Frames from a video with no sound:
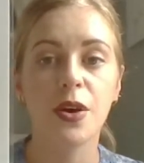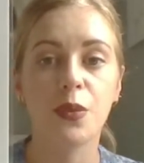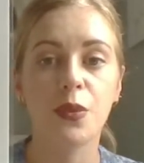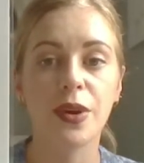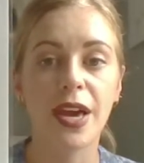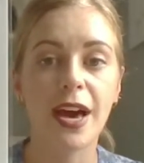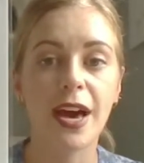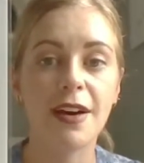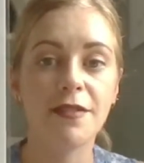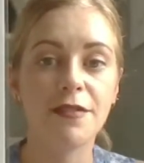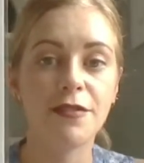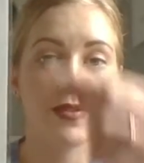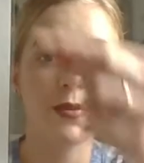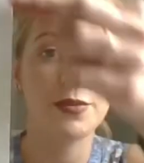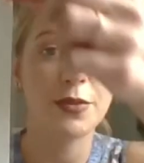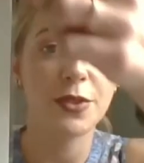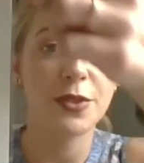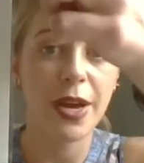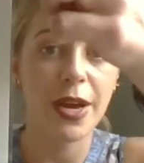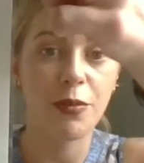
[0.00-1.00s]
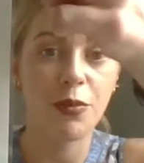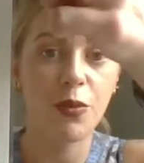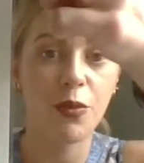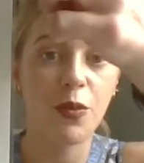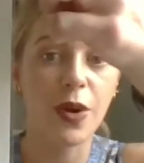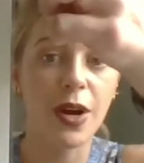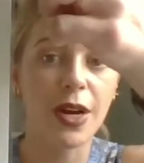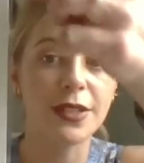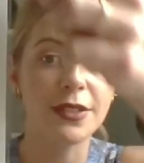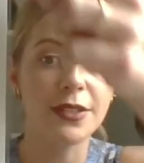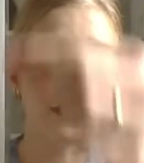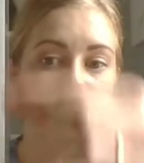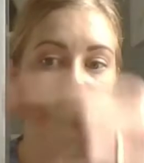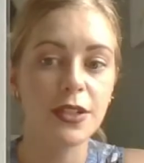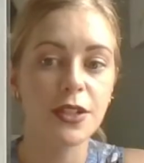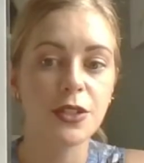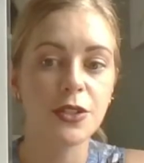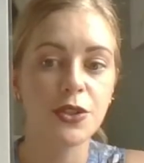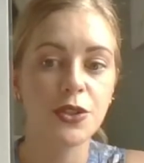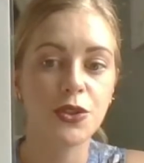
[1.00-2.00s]
We have from type 1
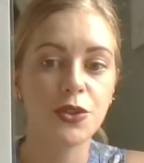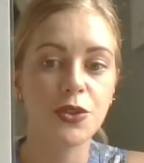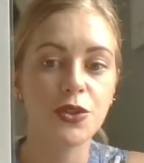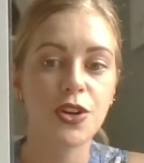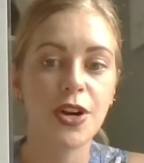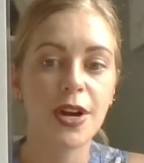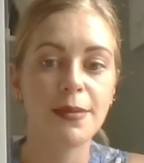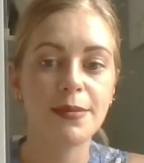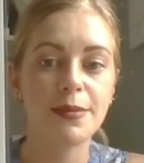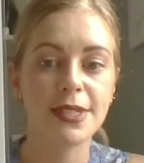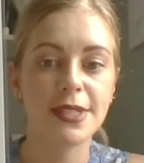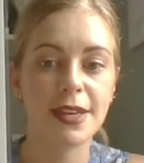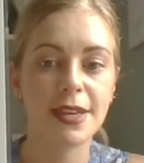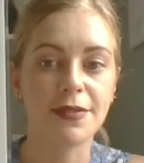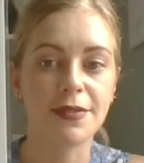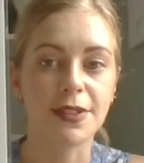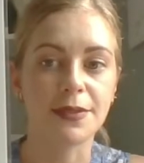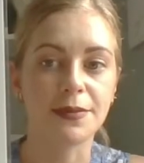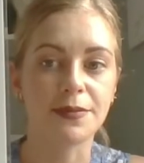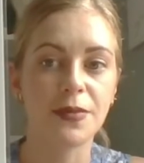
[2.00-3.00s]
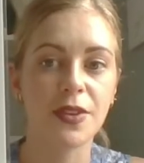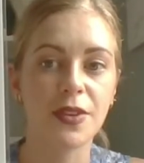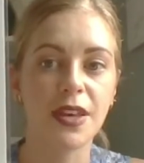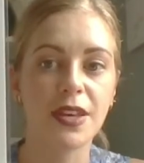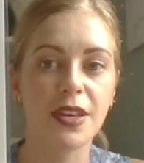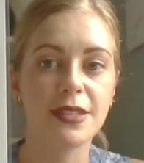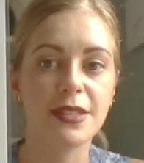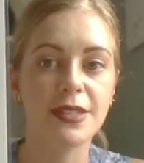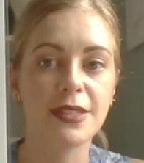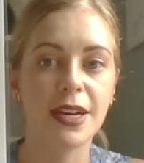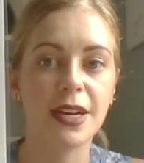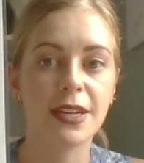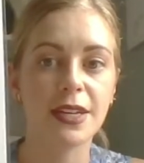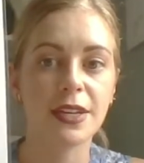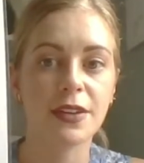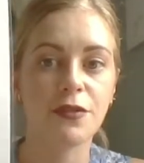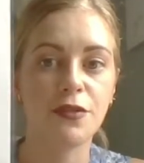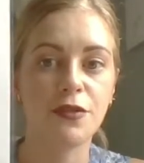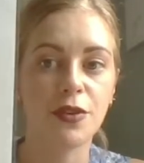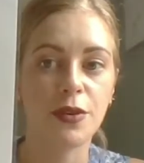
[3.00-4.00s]
to type 7,
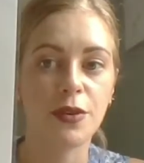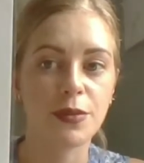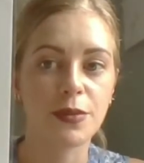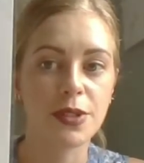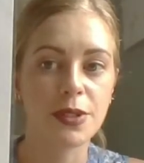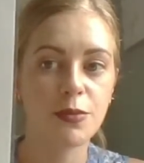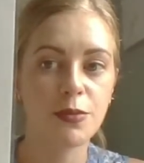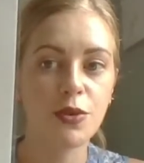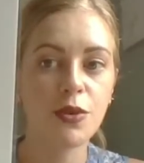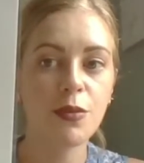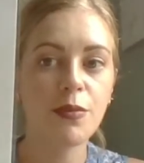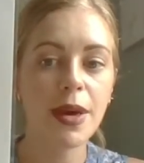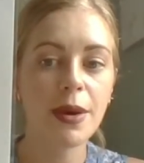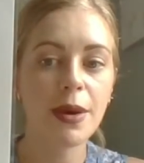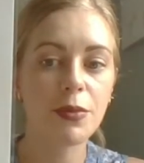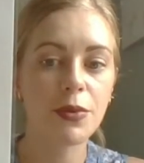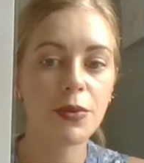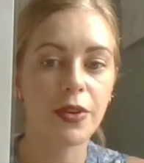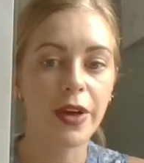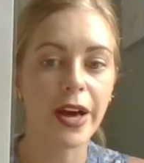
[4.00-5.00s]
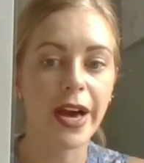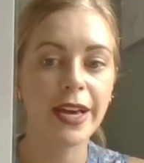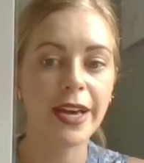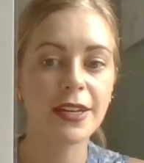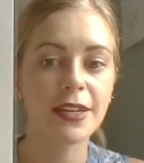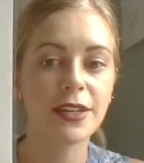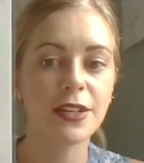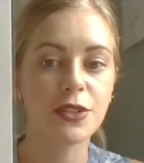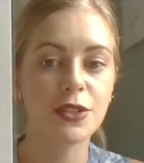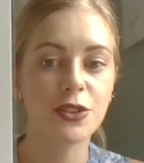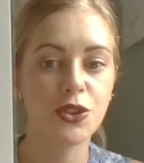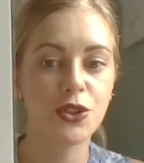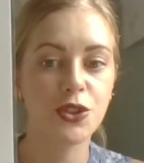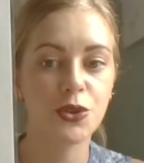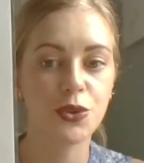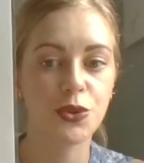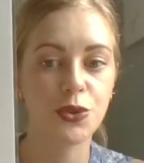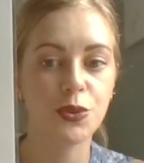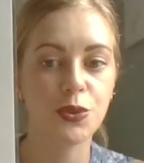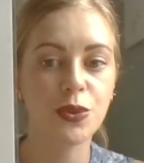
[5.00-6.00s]
starting from small pebble-like
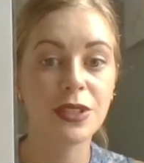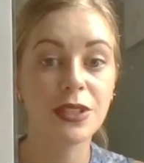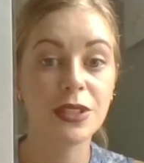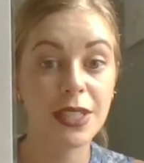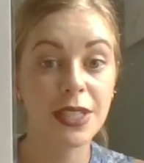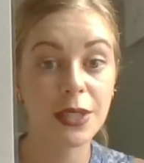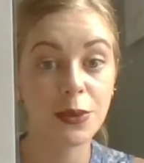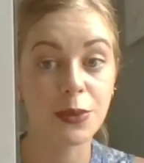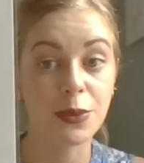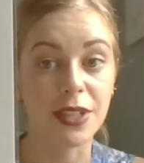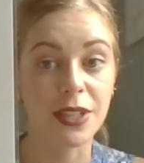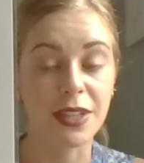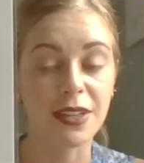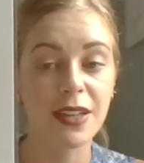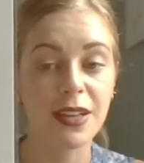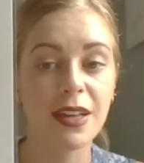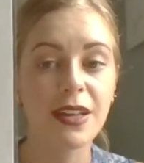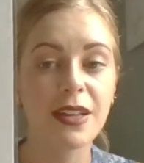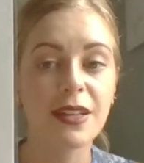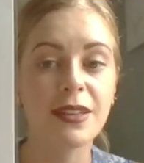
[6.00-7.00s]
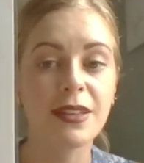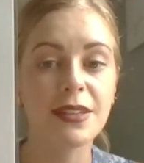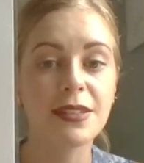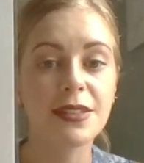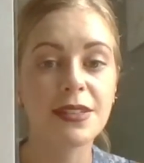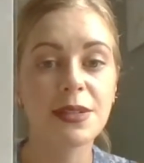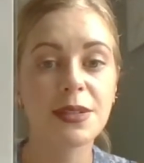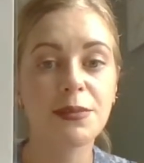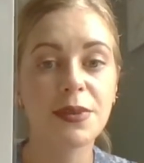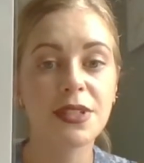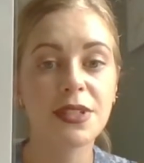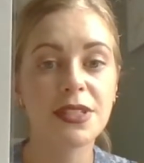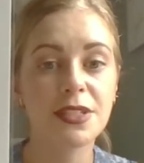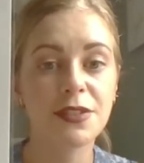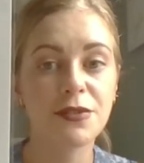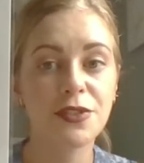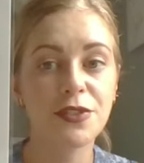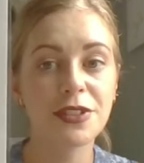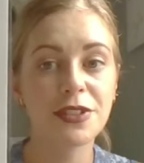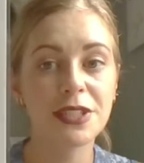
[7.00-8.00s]
to liquidy. These can be
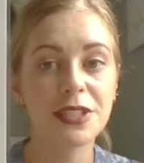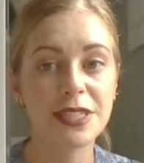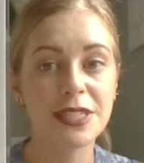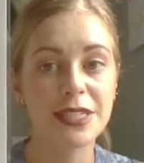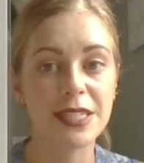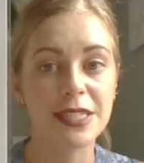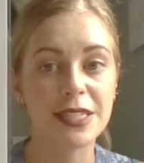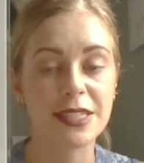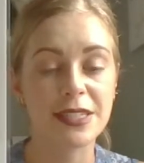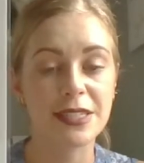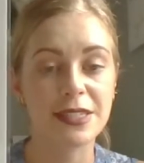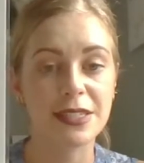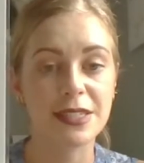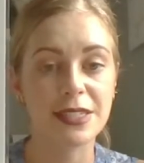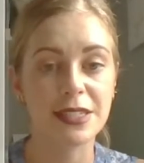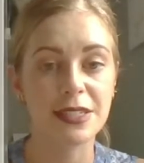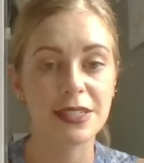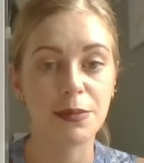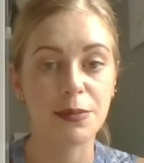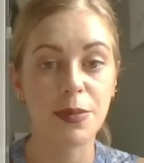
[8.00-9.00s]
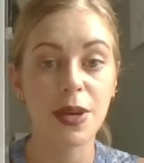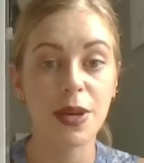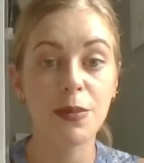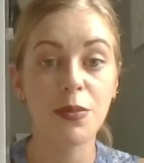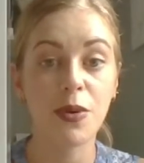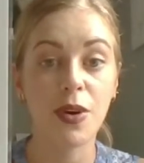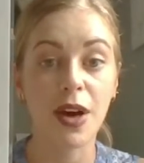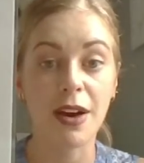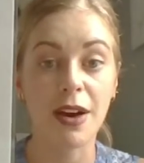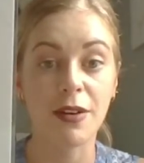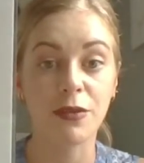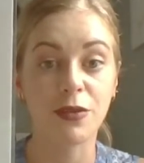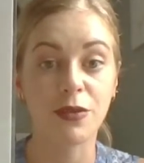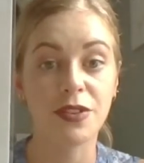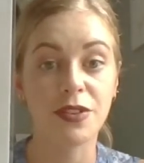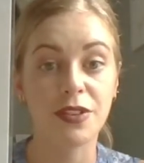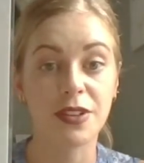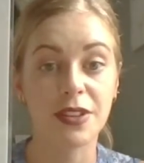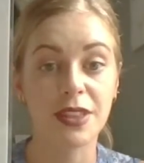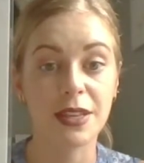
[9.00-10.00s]
different consistencies that people have
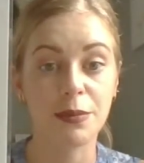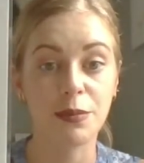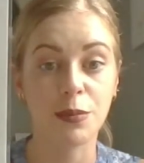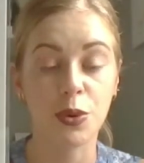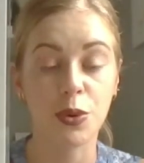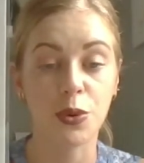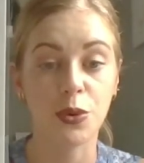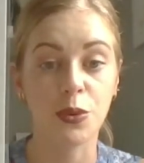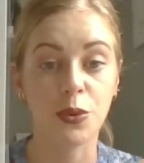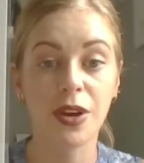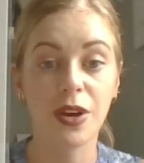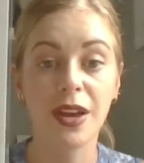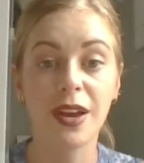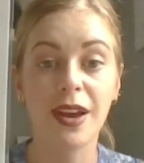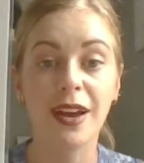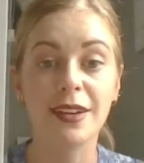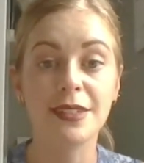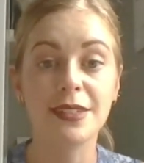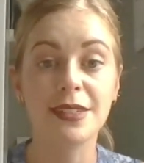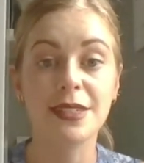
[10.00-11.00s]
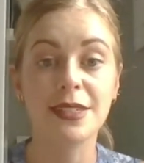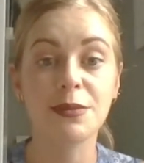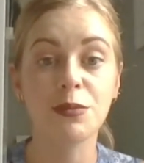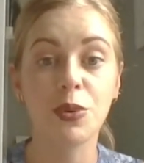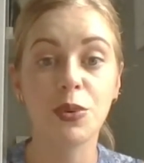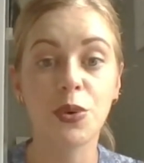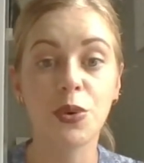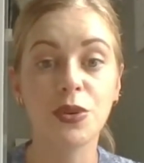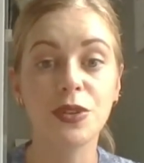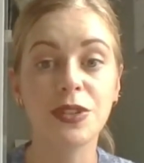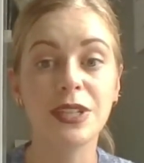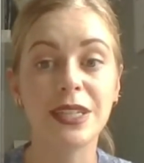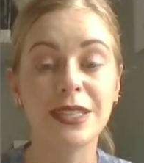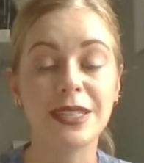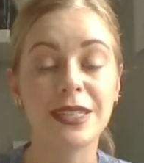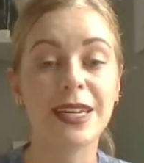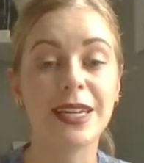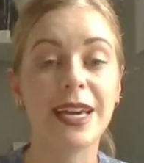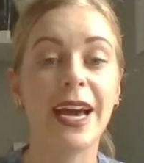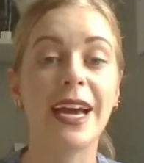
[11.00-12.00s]
within their poo, and it's an important
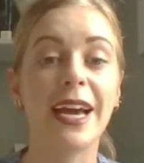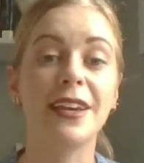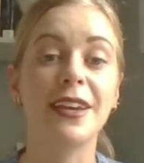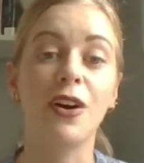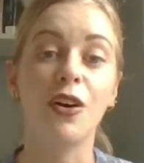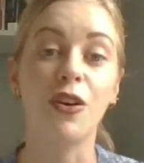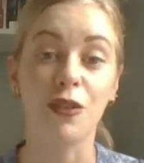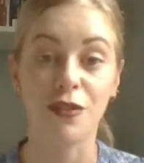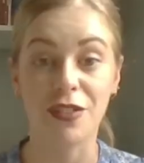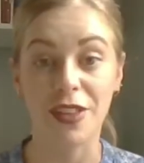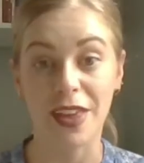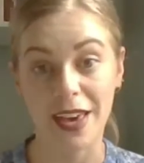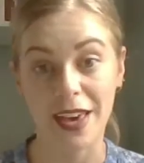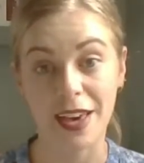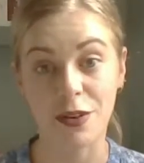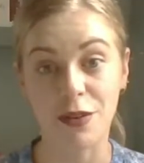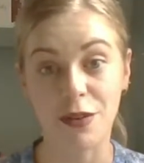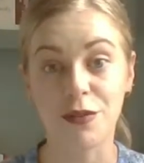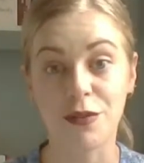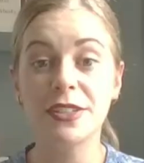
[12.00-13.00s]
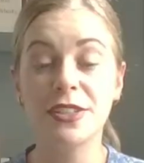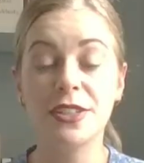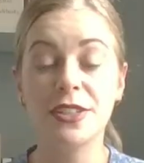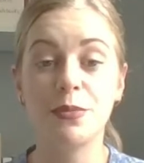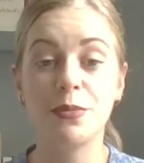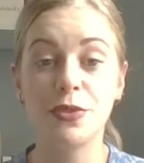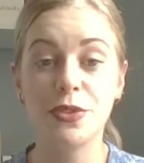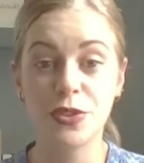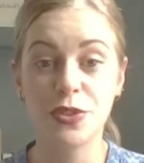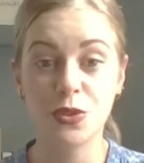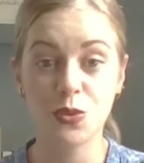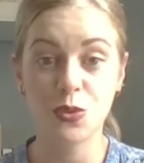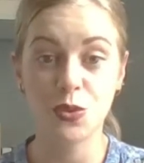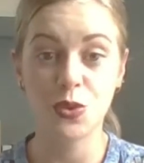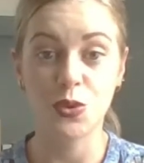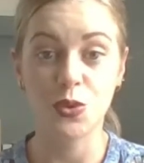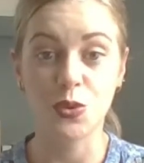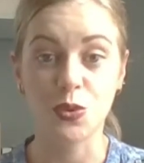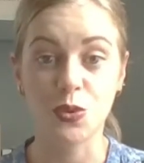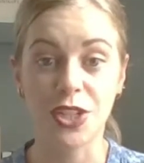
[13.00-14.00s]
indicator of their health to the Bristol
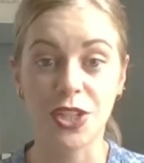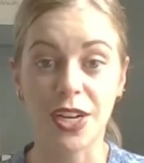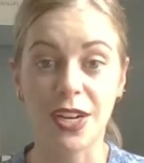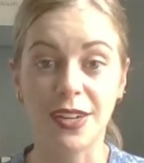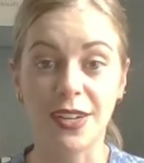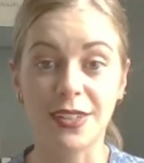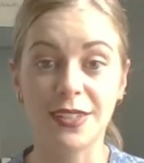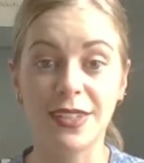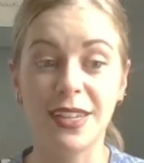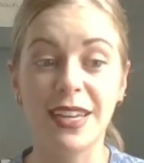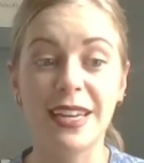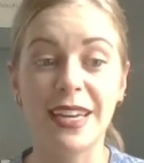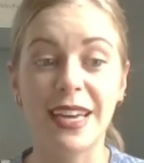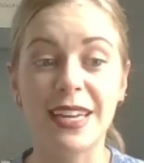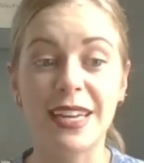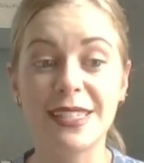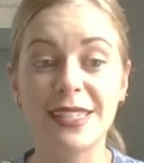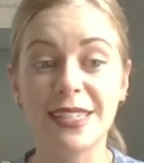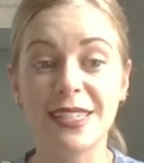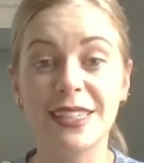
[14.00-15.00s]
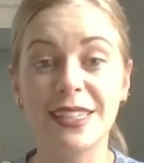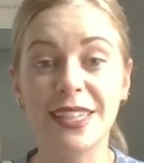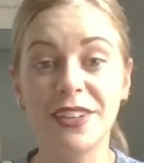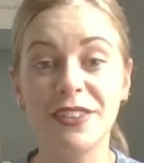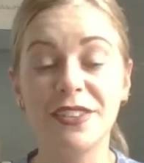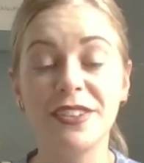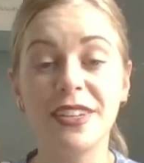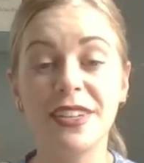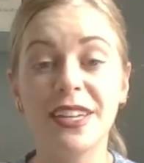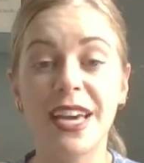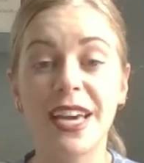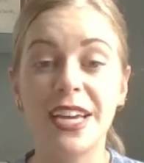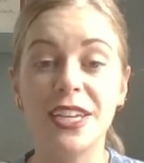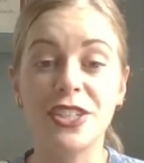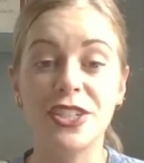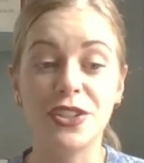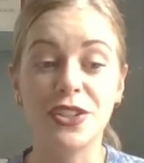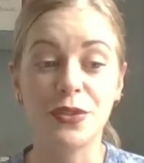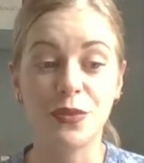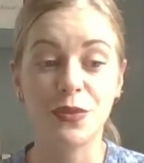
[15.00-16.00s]
stool chart. It's a clear
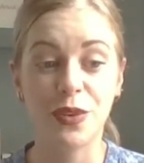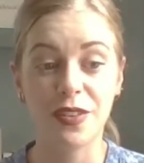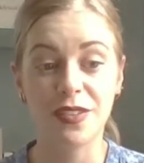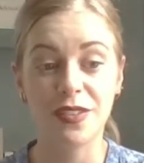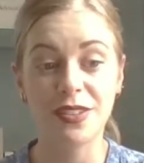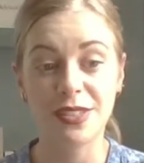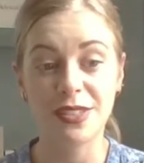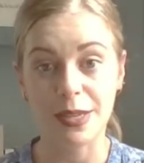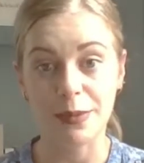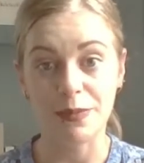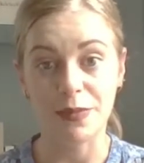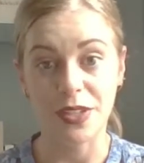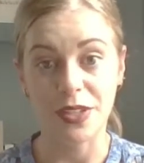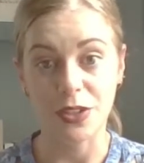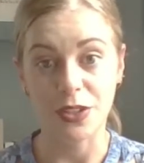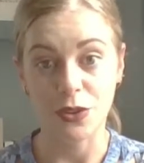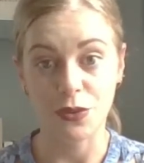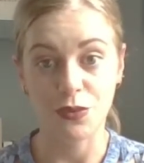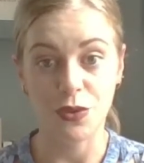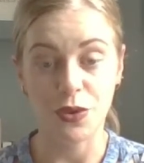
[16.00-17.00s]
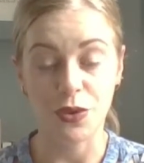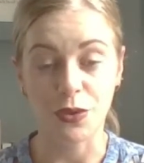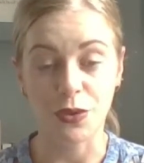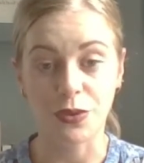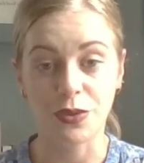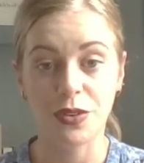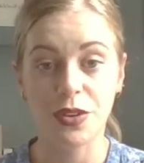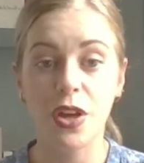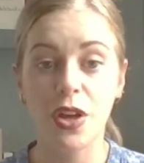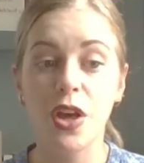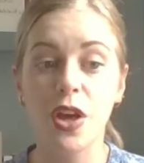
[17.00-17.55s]
indication of whether something's wrong.